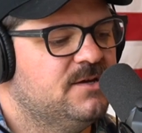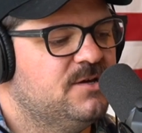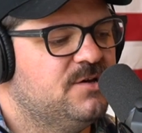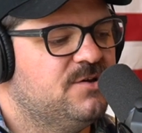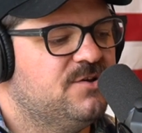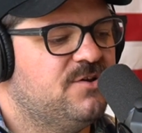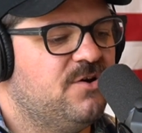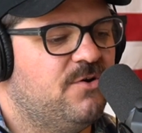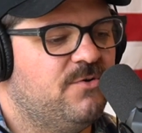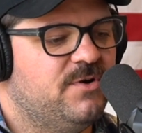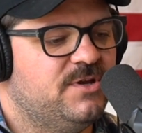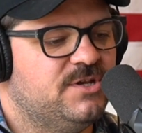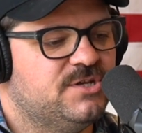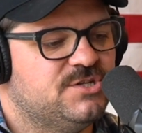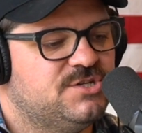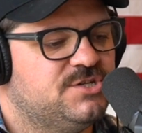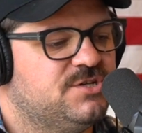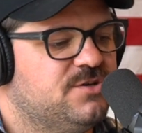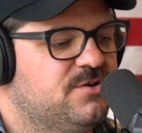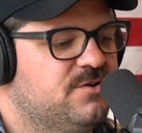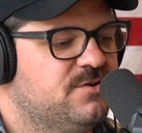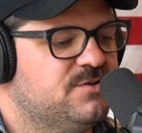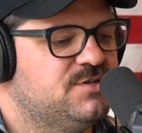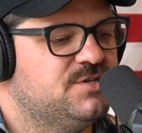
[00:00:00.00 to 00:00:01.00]
going to
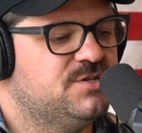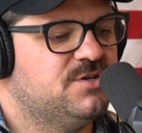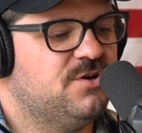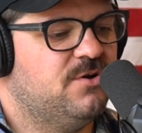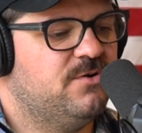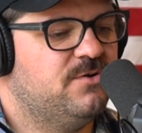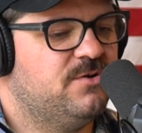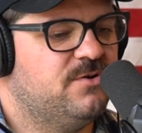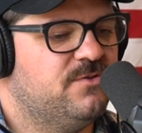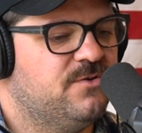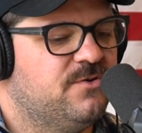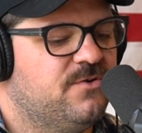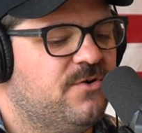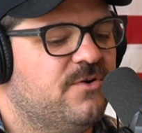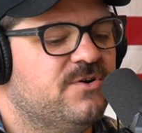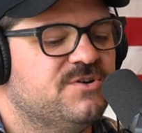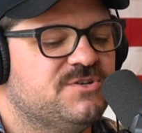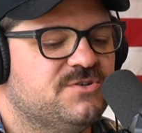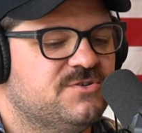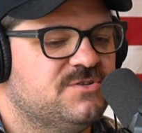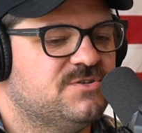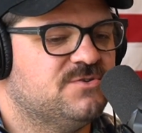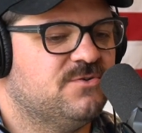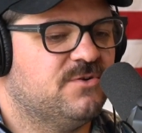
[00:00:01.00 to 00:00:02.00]
church, going to the
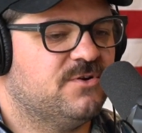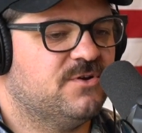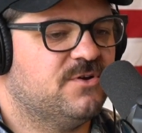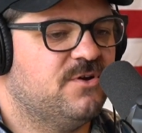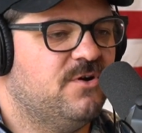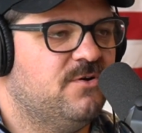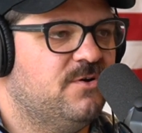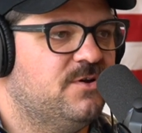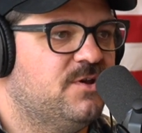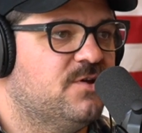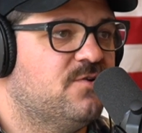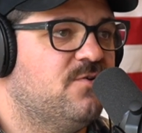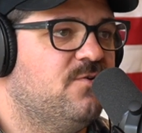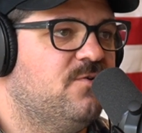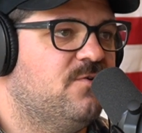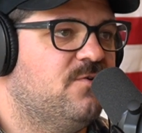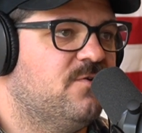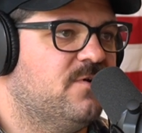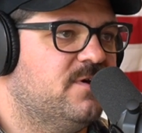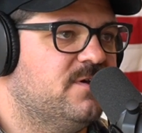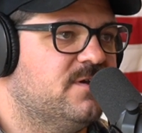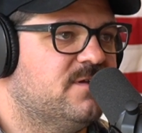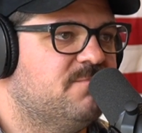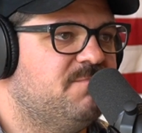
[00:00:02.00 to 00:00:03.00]
grocery store, going to core,
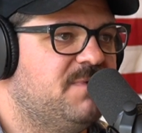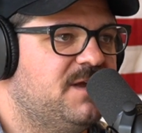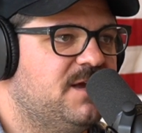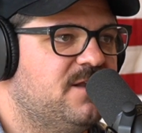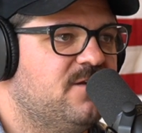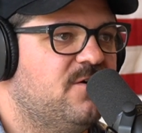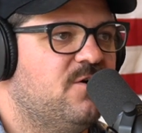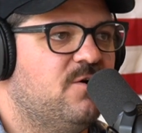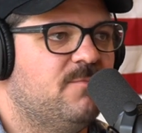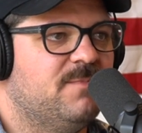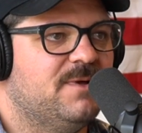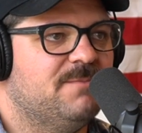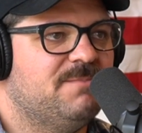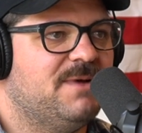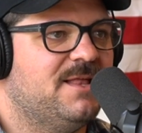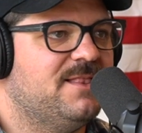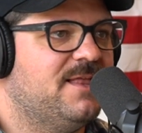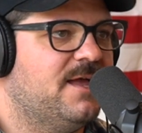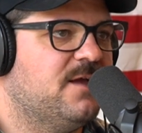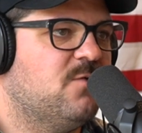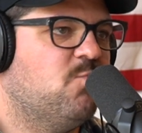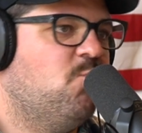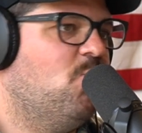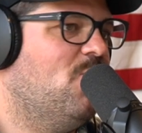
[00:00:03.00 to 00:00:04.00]
and being home
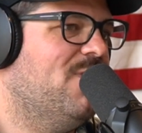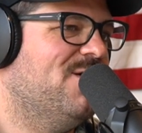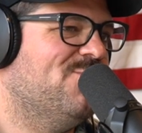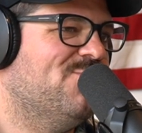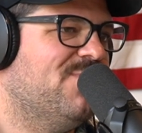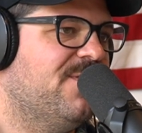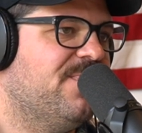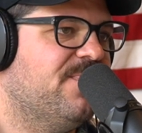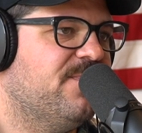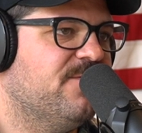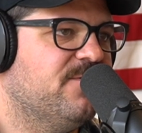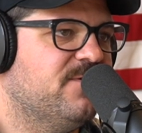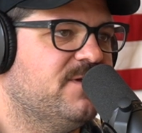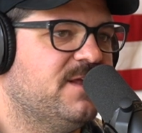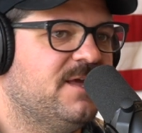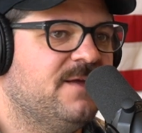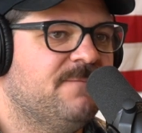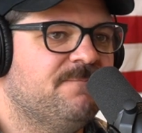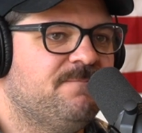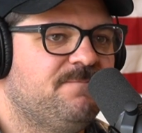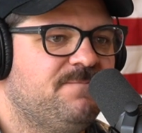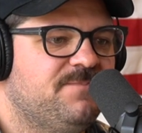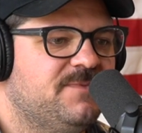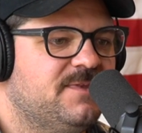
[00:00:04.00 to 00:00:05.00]
by 1:30.
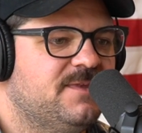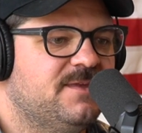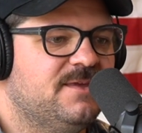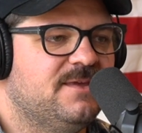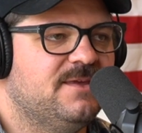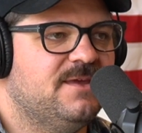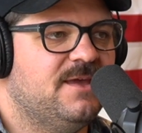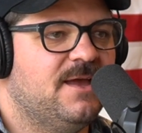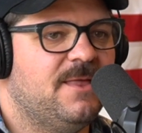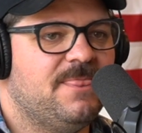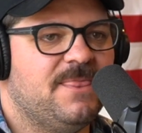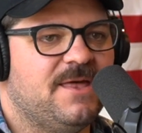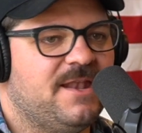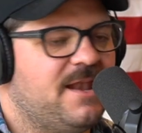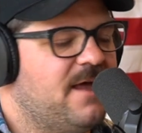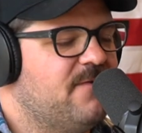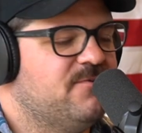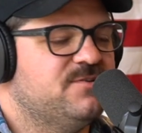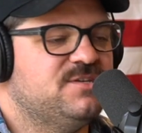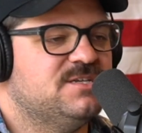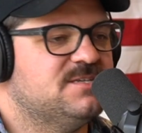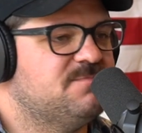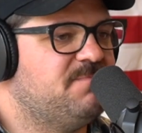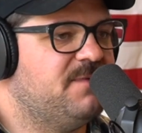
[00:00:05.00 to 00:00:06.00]
Nice. And then I
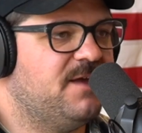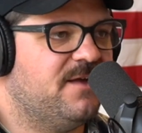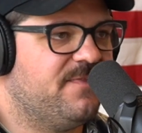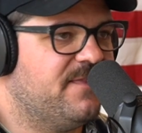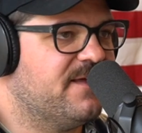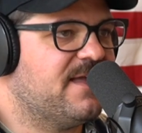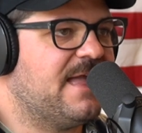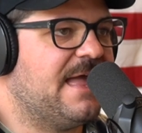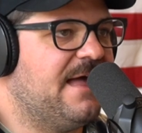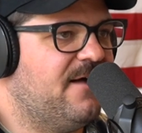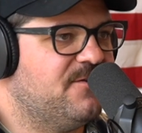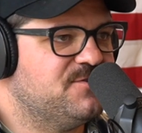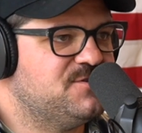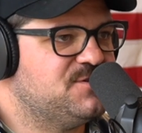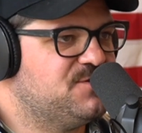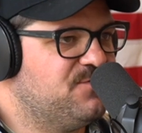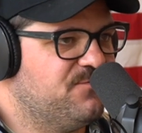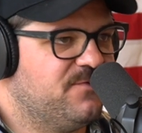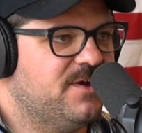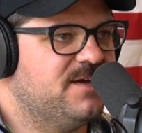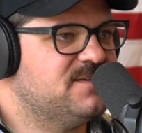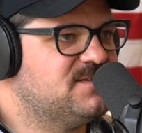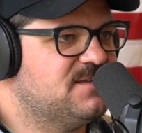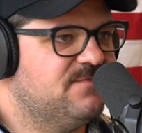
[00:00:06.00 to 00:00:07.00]
would just be on the couch the
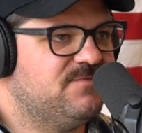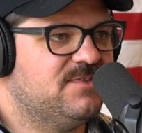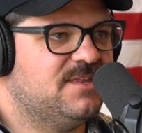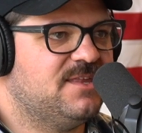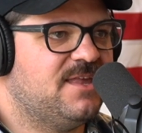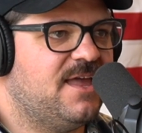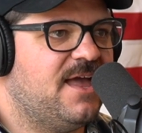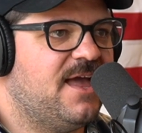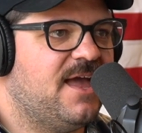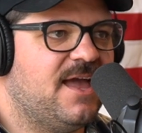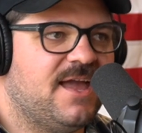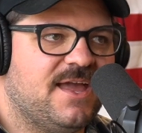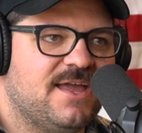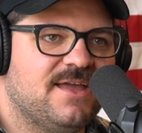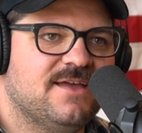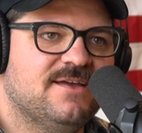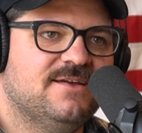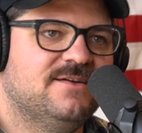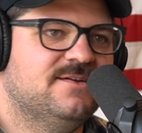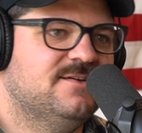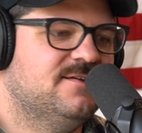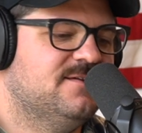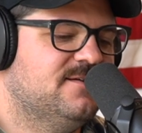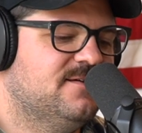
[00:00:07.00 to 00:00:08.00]
rest of the day
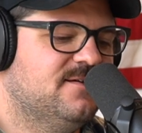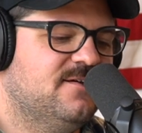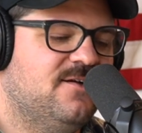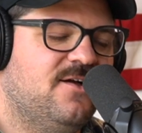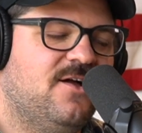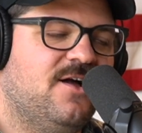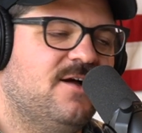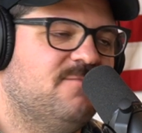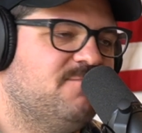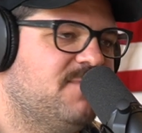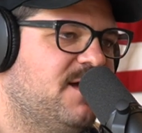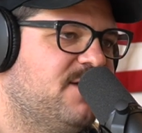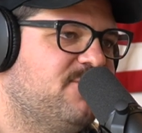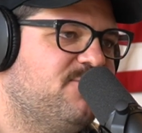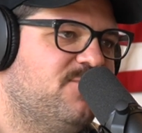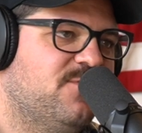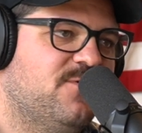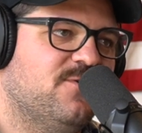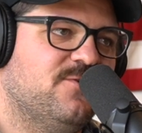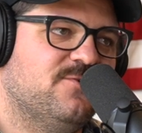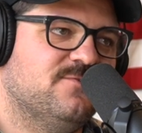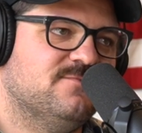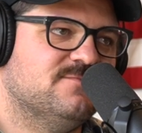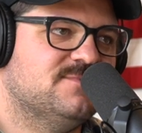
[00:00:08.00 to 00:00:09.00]
on my
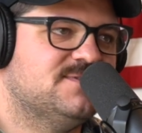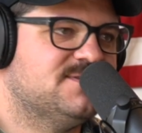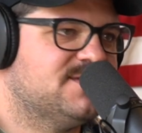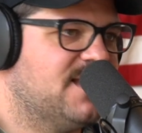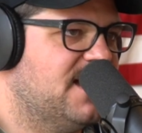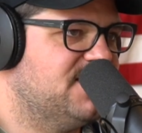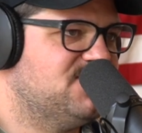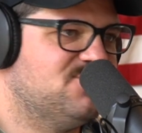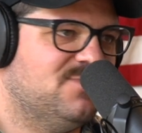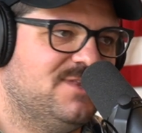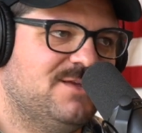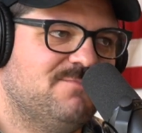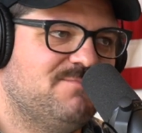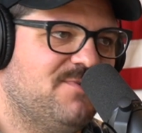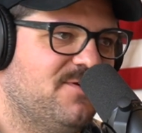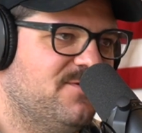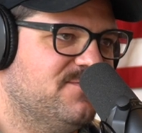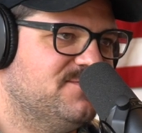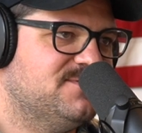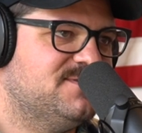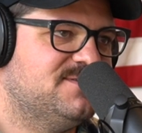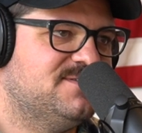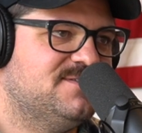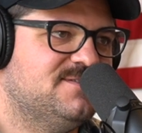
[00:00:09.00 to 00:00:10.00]
phone scheduling
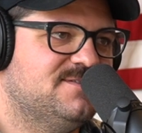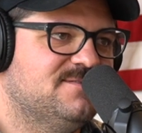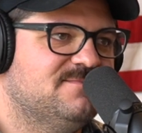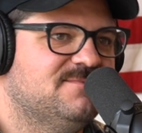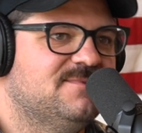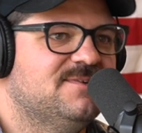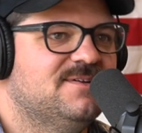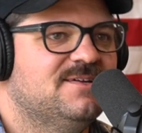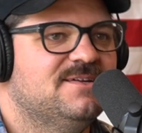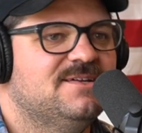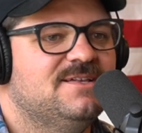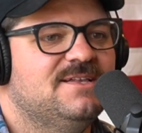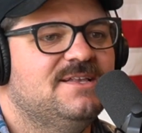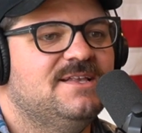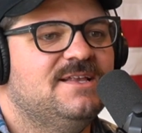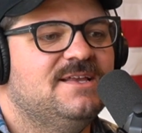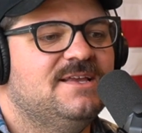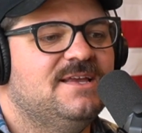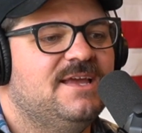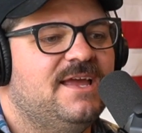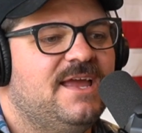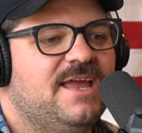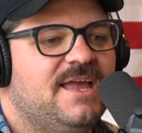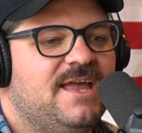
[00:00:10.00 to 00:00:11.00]
posts. Yeah.
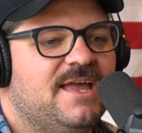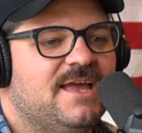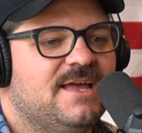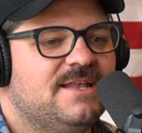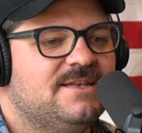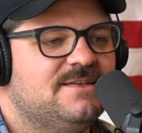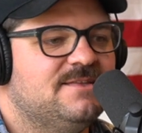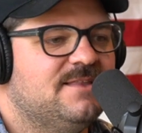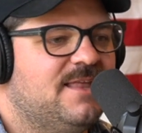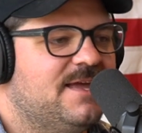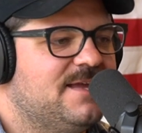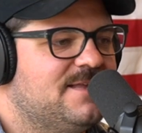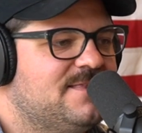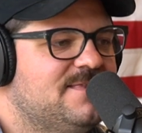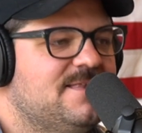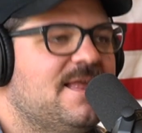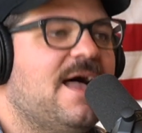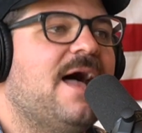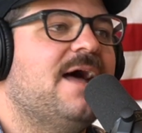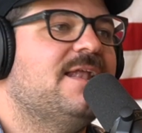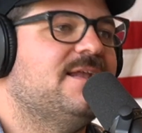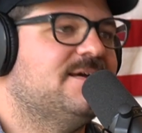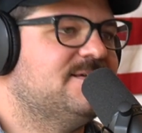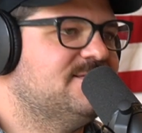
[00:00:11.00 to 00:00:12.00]
And
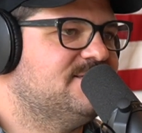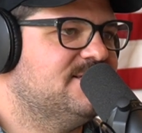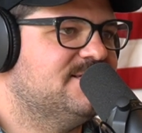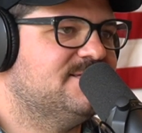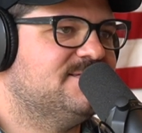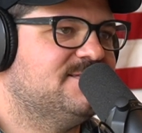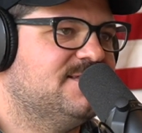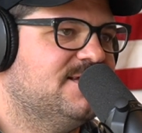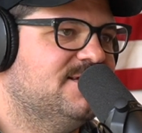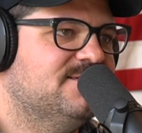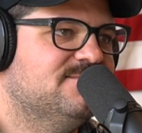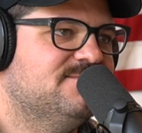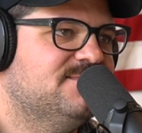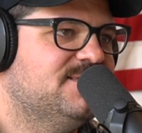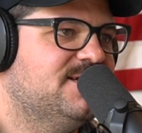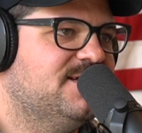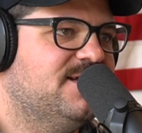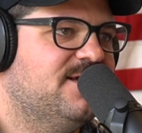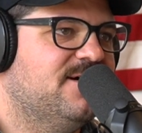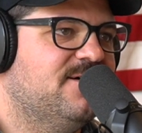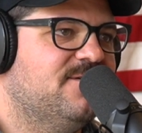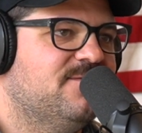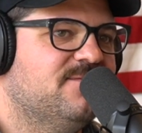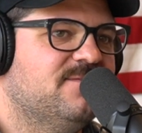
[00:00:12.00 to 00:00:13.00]
non-existent,
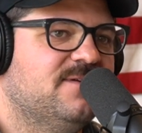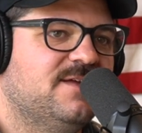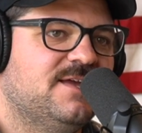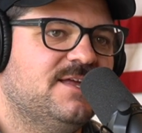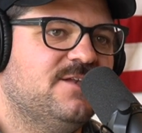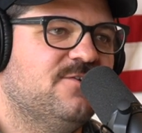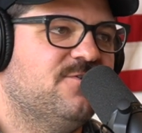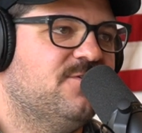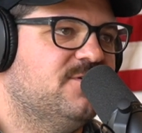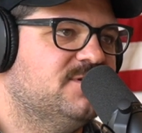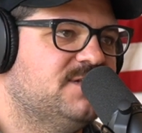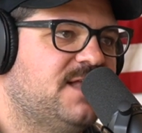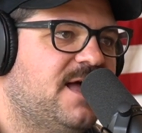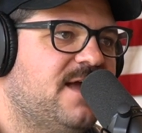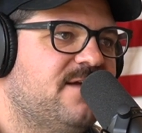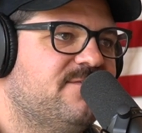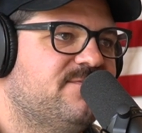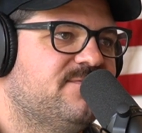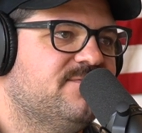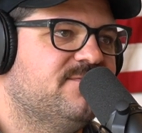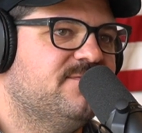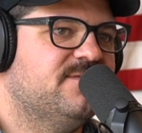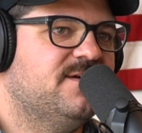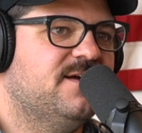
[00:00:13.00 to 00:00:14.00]
in her life.